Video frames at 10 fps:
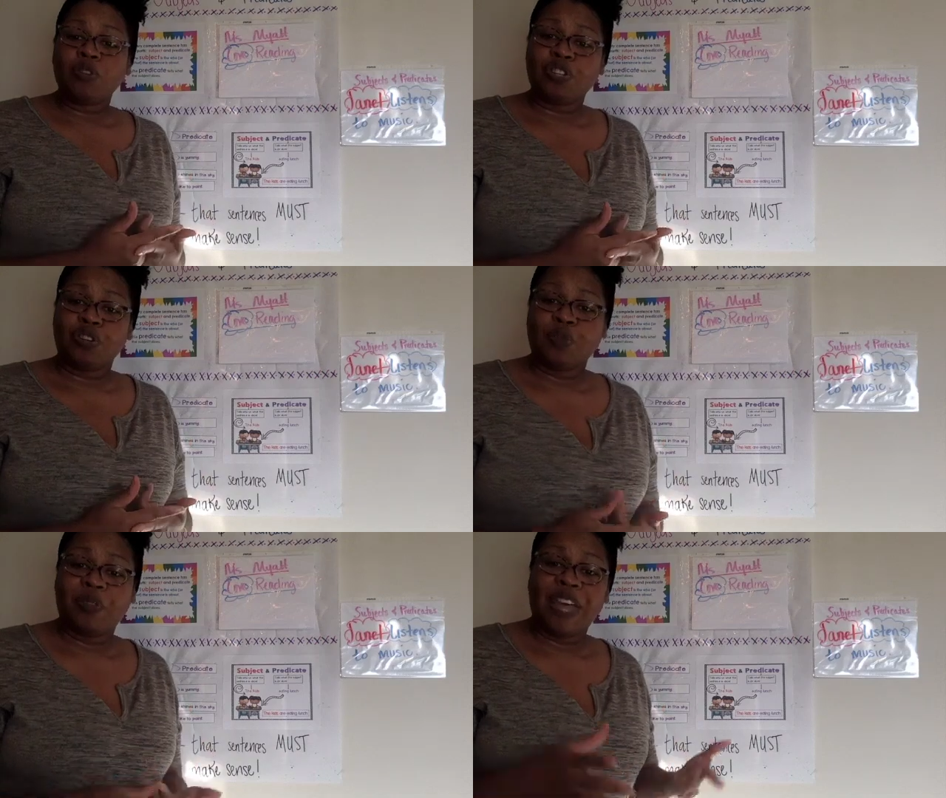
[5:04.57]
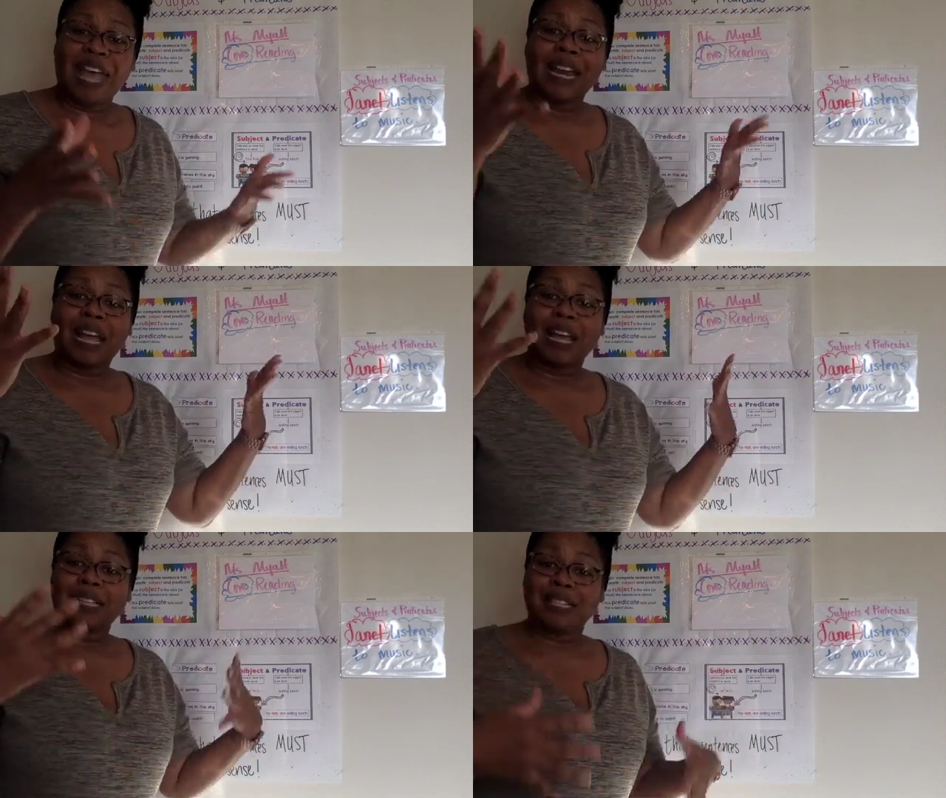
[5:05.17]
you that
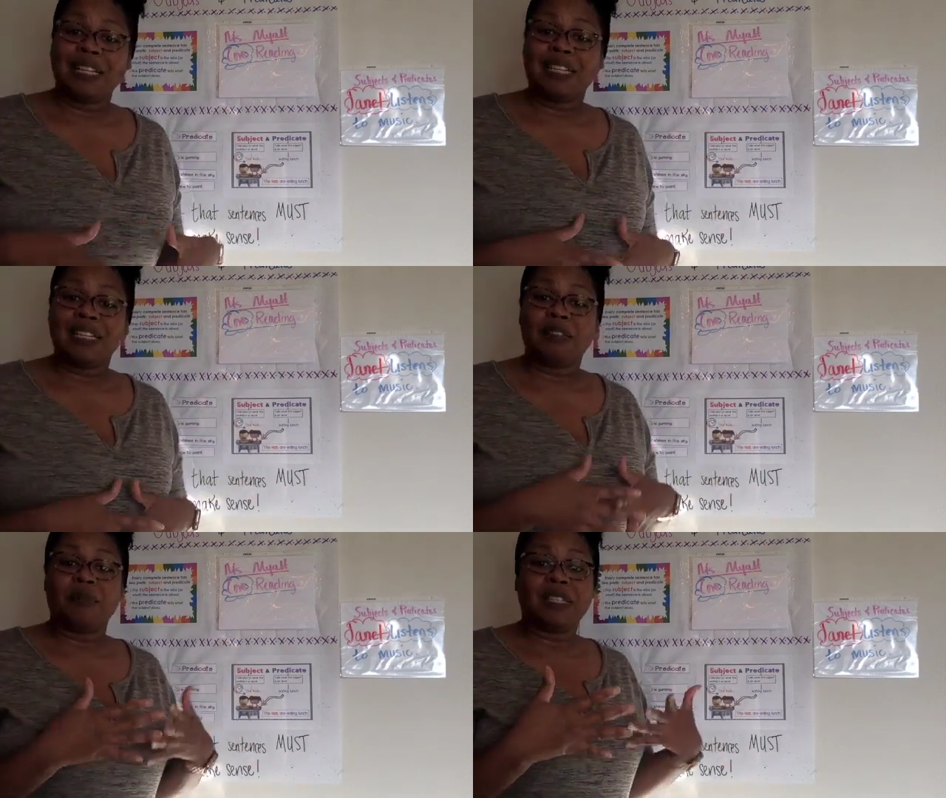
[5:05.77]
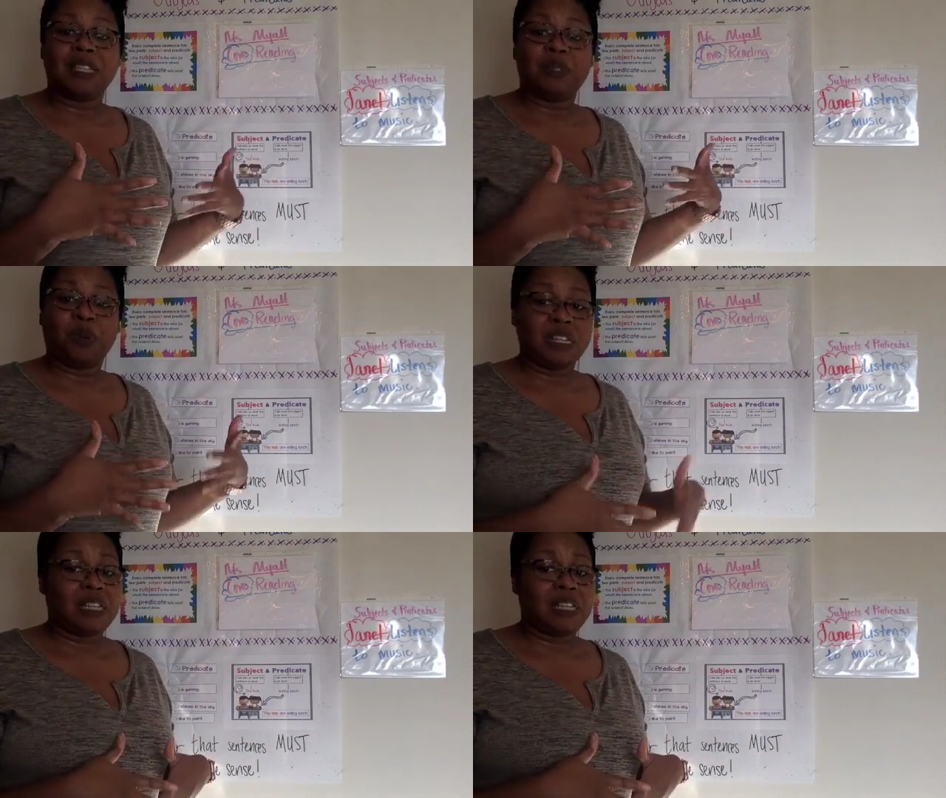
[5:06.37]
a sentence must express